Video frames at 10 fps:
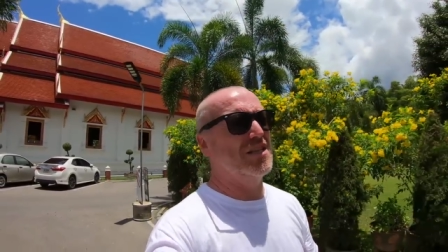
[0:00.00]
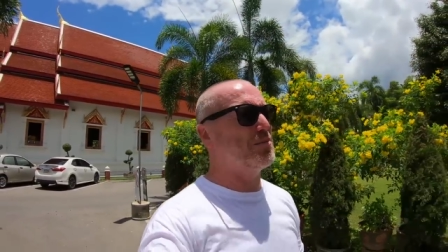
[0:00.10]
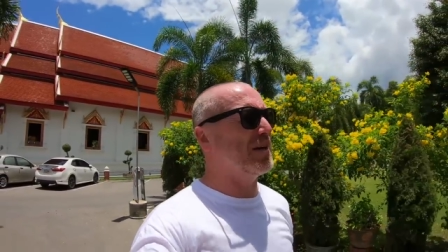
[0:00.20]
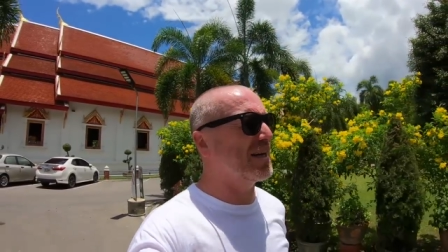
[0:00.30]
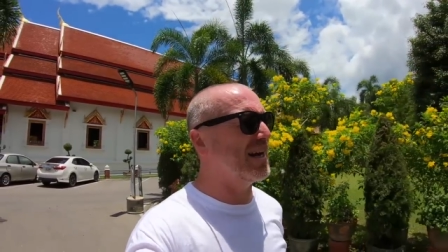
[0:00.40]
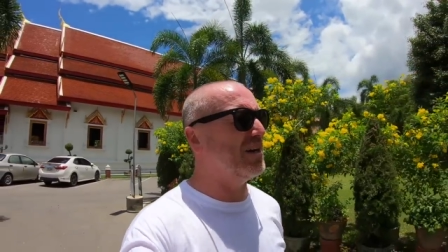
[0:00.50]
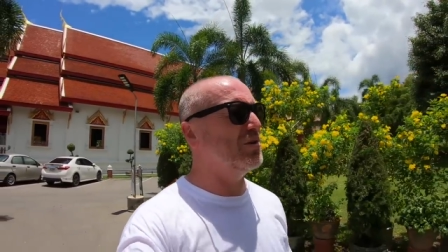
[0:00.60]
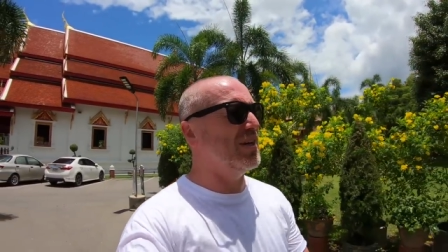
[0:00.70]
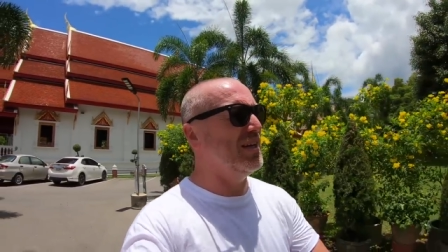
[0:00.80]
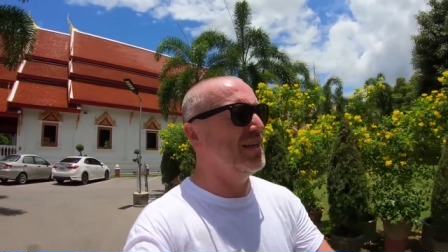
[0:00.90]
It's been
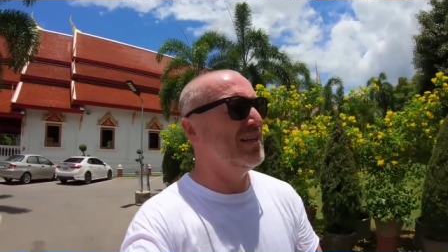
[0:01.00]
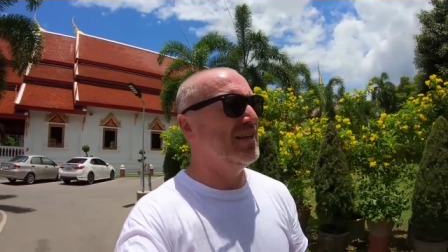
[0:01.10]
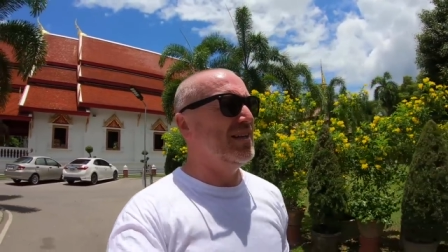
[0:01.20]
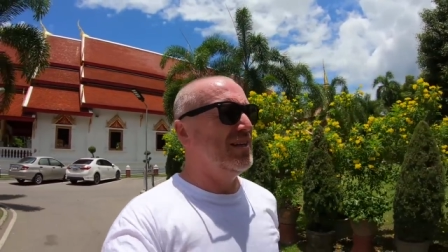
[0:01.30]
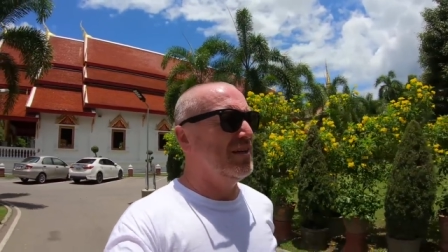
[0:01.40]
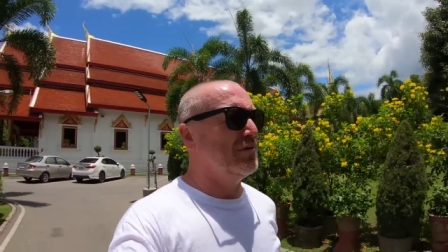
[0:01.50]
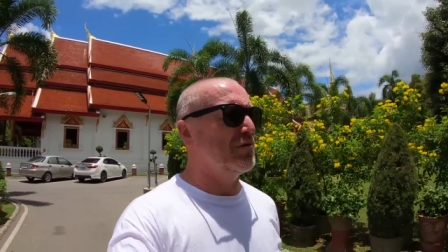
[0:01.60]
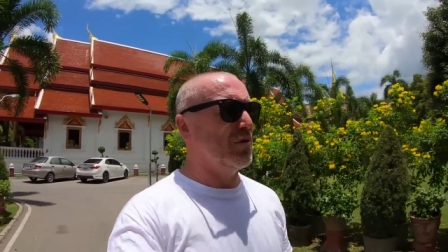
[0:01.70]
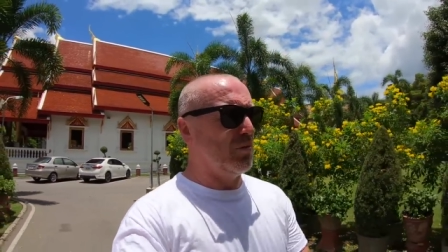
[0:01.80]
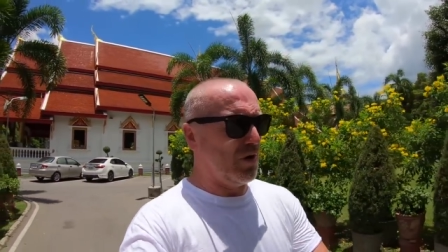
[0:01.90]
cloudy
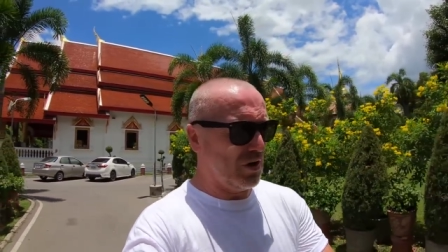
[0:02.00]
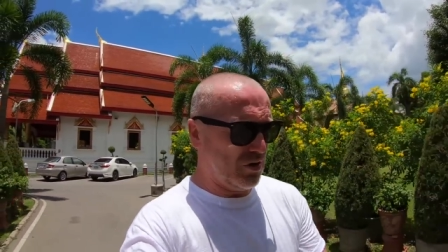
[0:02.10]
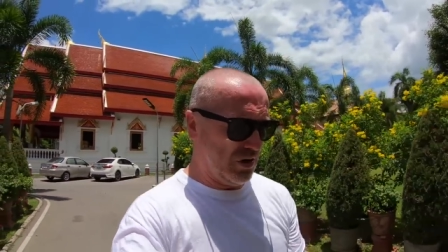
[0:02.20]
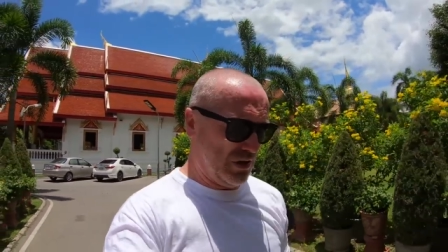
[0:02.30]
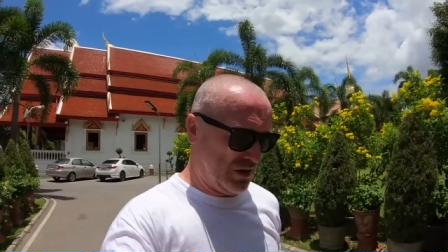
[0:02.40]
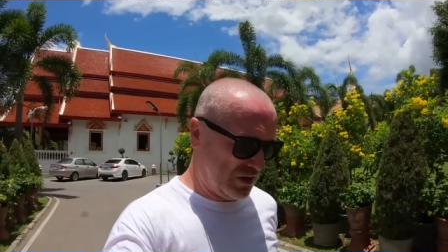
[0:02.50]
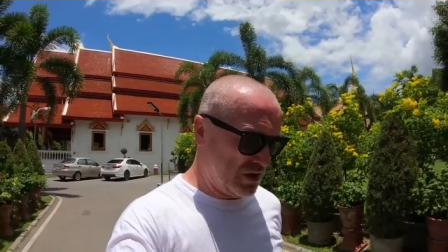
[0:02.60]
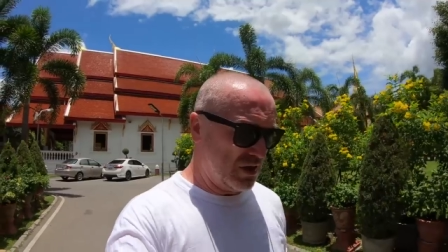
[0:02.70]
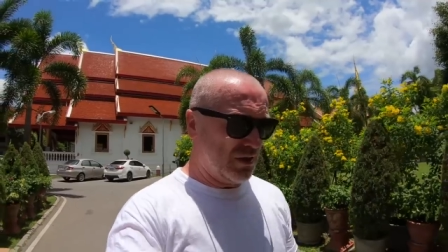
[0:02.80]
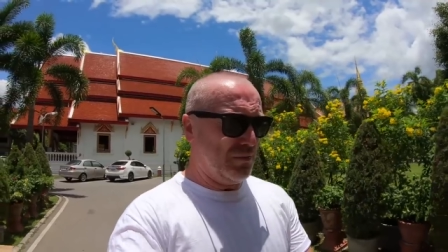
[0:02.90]
for a while,
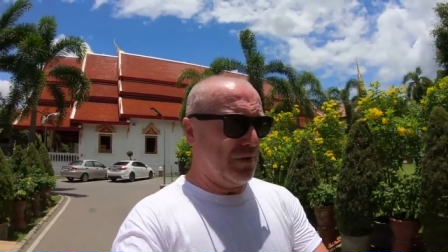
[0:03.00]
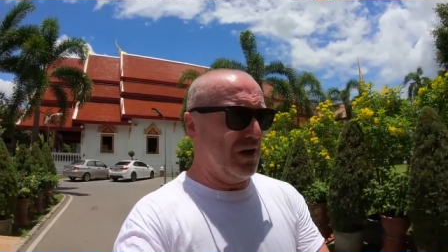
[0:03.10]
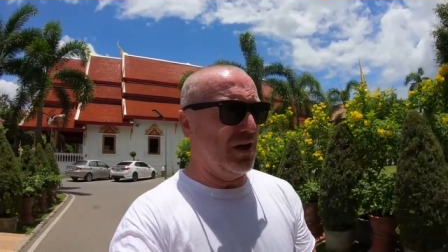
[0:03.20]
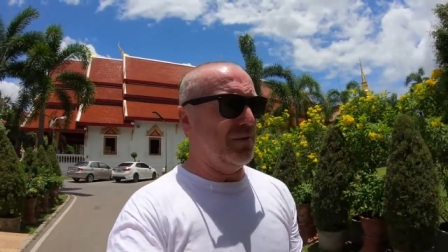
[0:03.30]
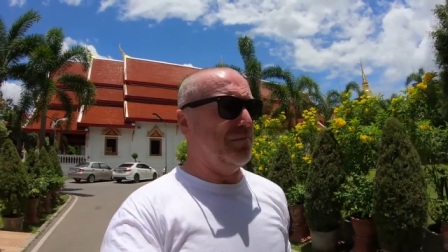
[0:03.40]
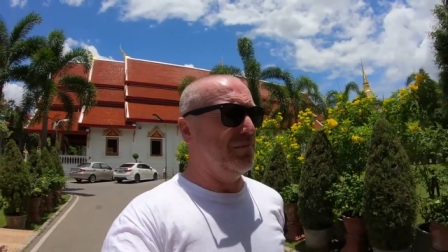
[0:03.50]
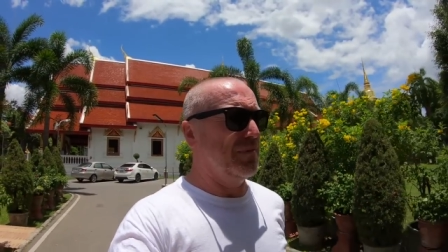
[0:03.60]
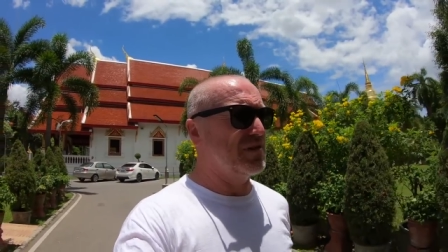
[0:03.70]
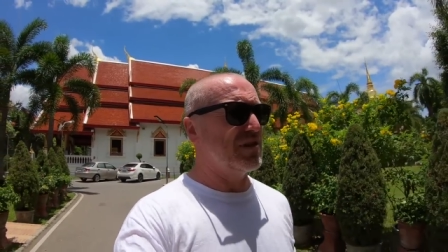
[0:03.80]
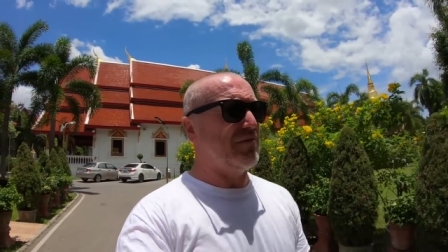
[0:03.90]
but
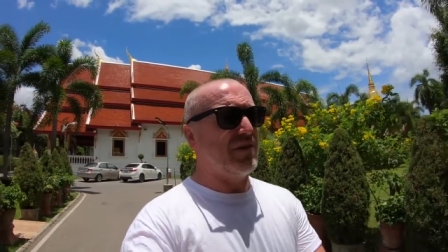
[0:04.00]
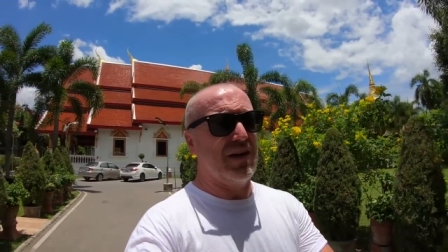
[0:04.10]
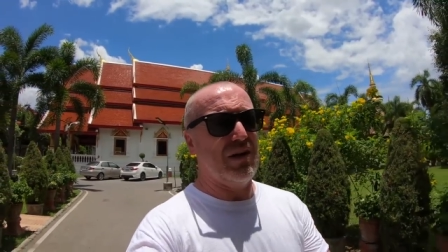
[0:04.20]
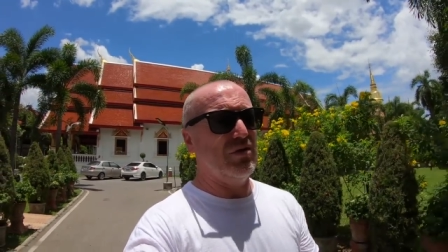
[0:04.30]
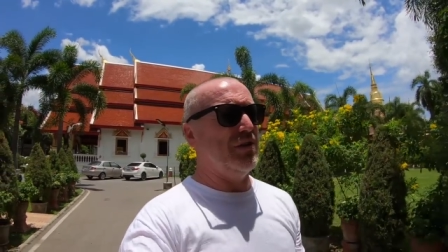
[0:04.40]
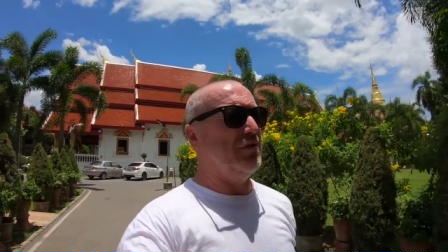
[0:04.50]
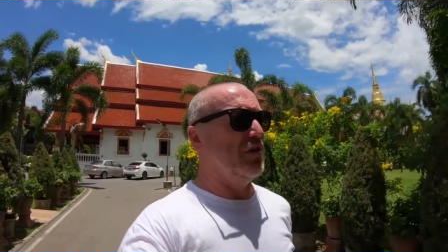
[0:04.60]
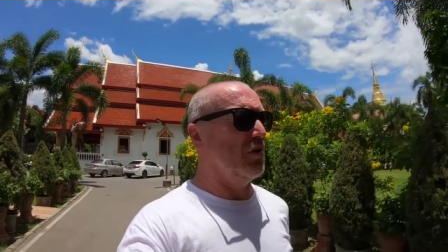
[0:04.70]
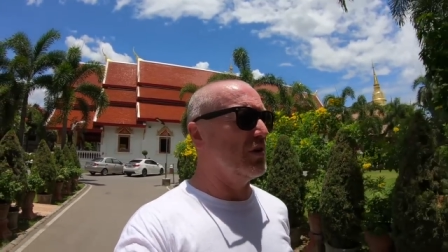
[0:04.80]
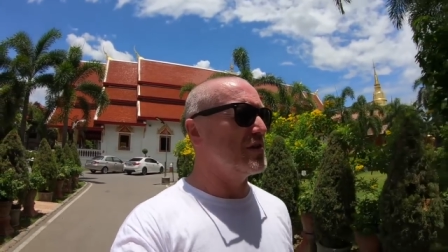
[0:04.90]
it's never cloudy for
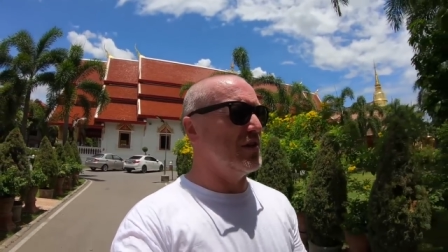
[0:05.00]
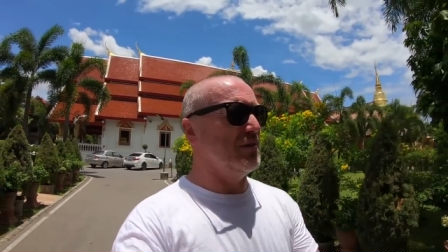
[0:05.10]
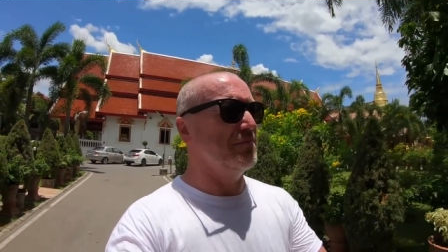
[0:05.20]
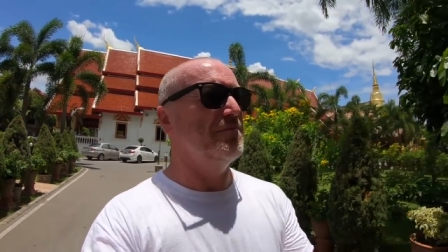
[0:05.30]
long, is it?